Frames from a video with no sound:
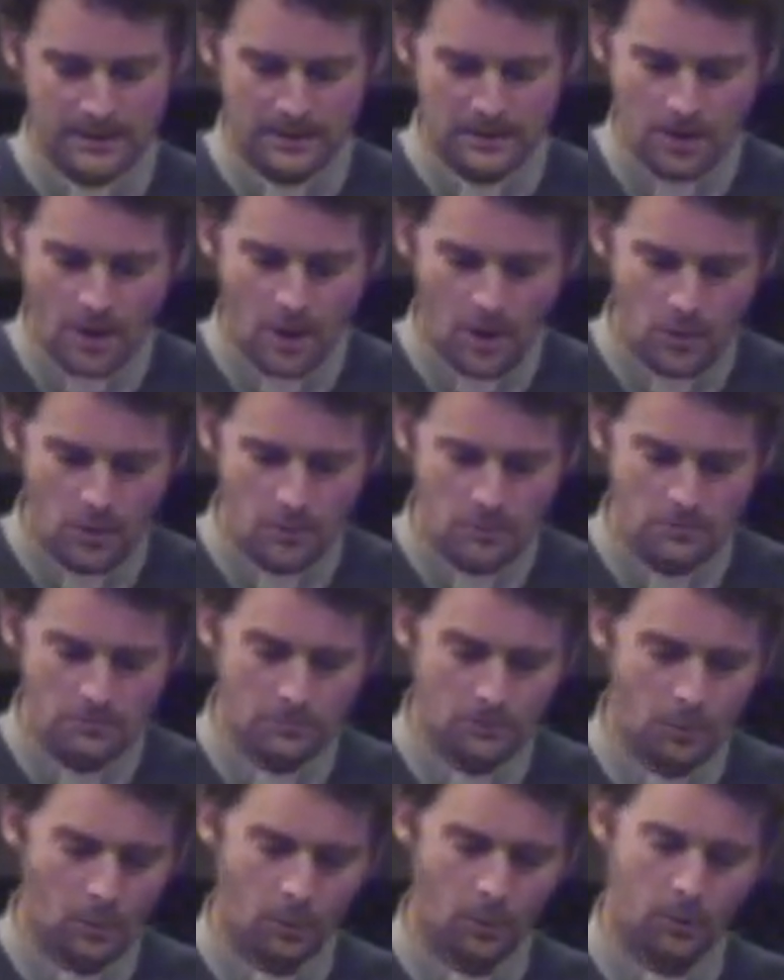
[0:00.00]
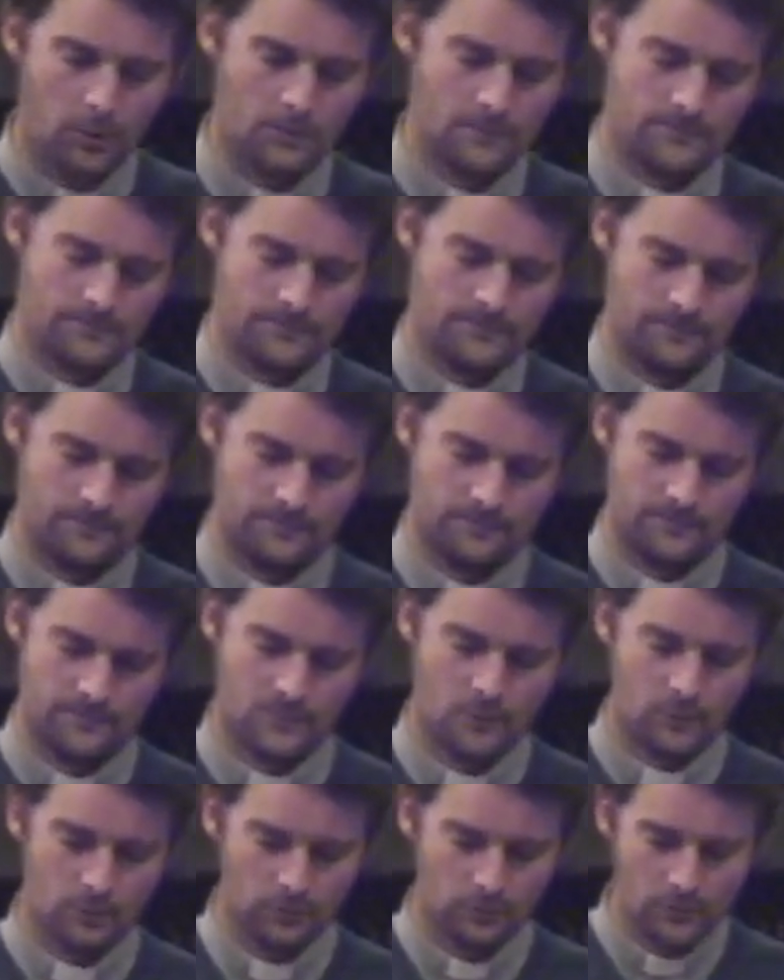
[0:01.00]
no more
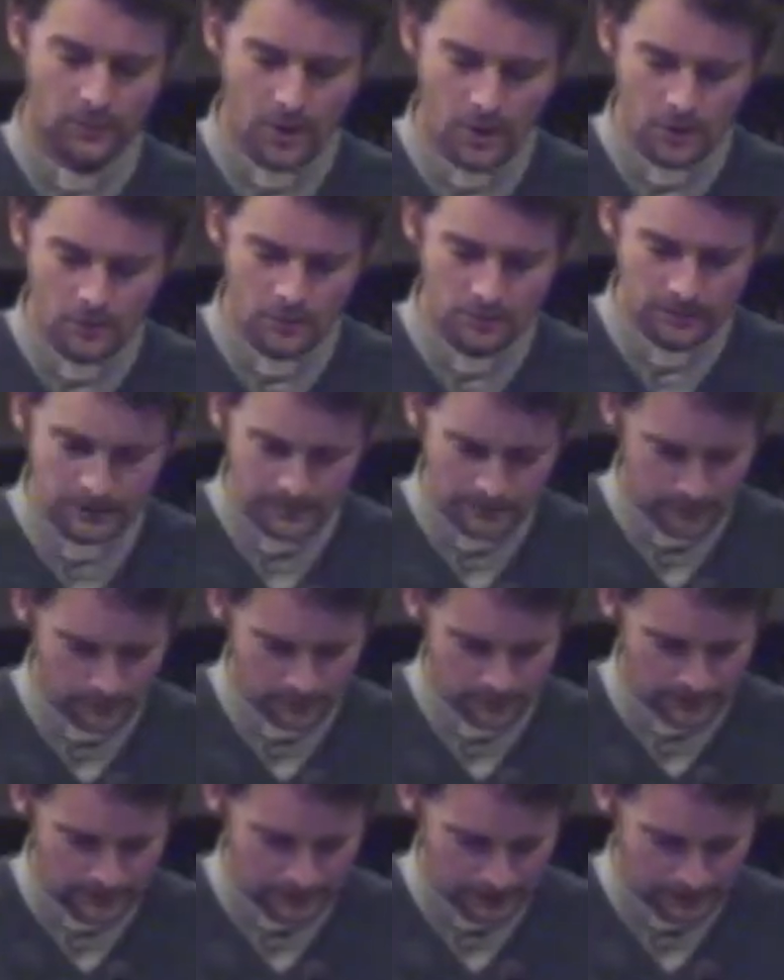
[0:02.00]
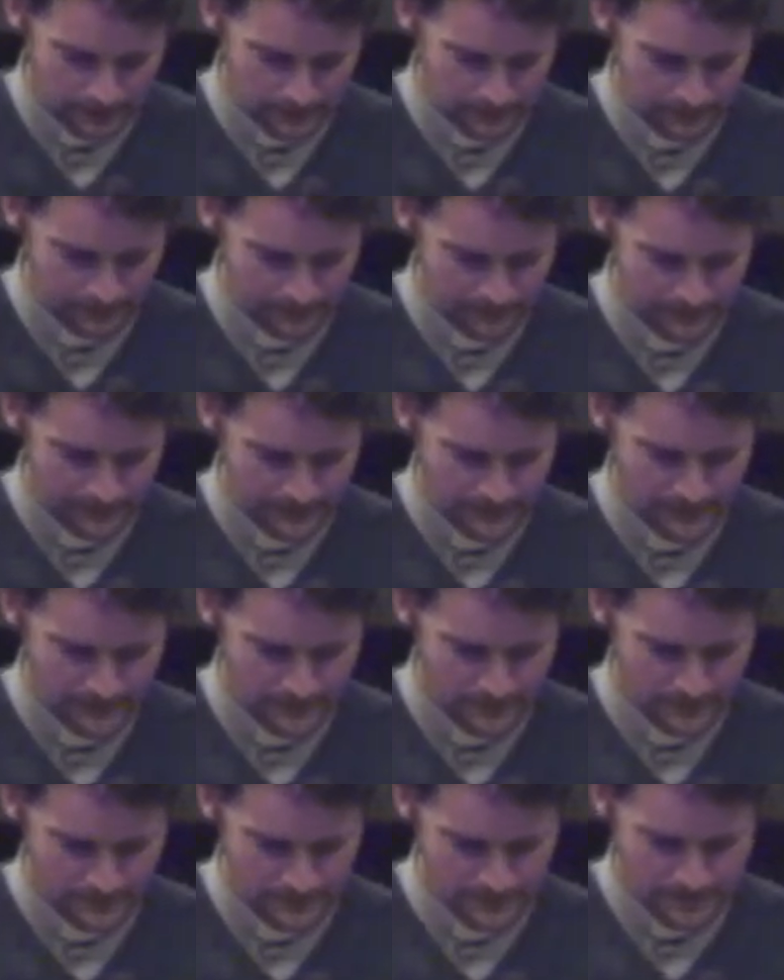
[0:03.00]
or no longer
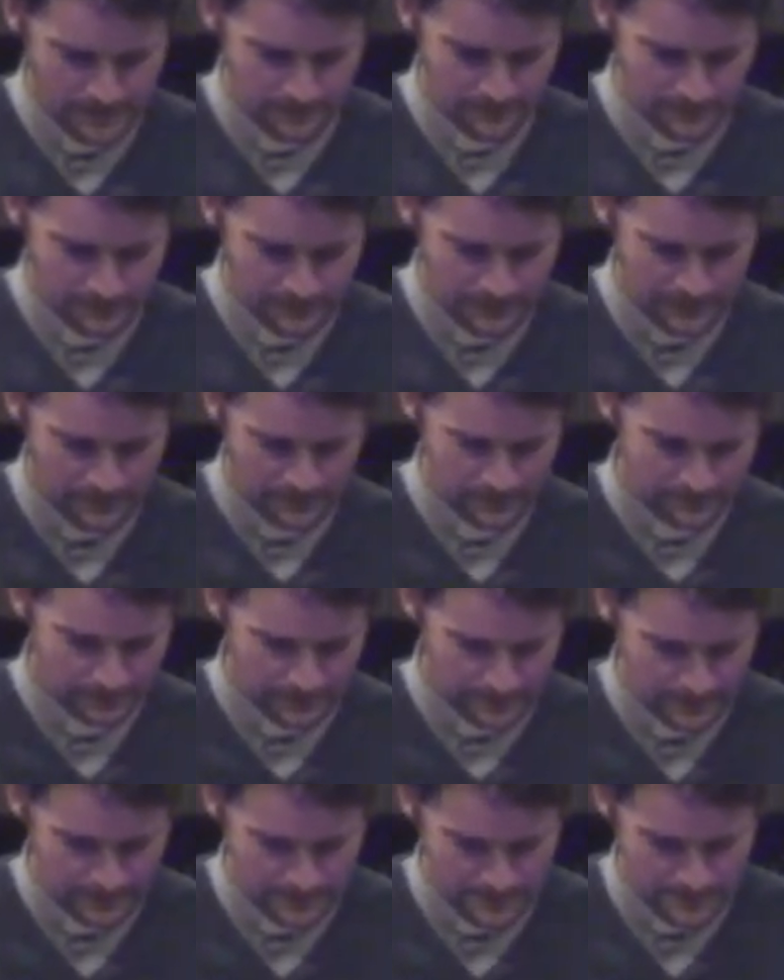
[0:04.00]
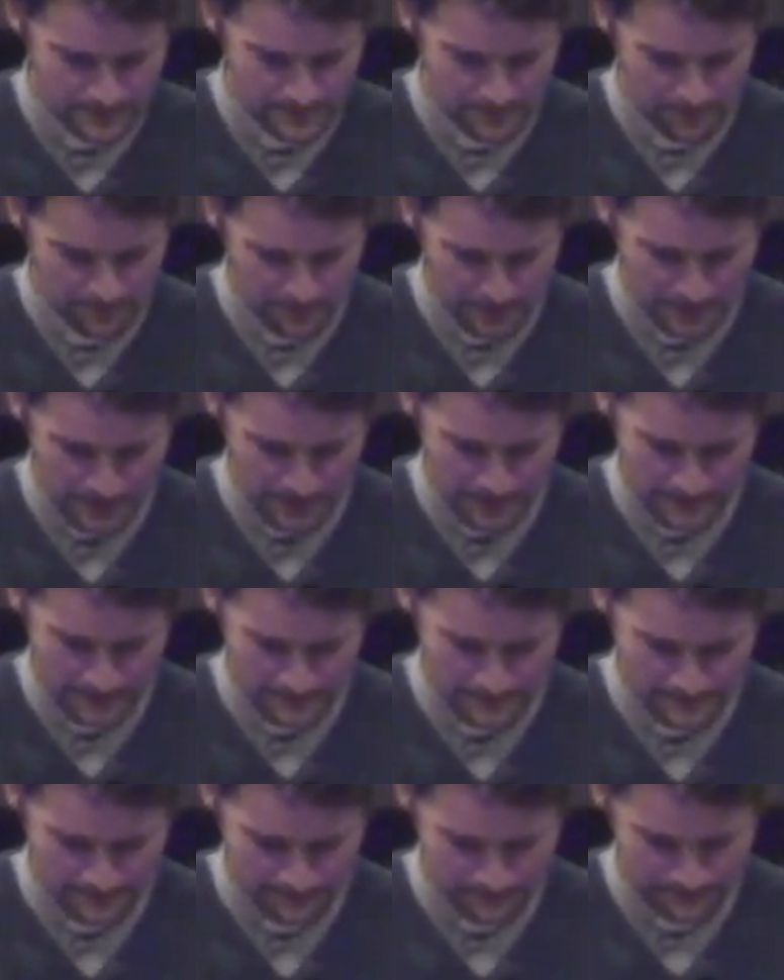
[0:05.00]
something that is bad.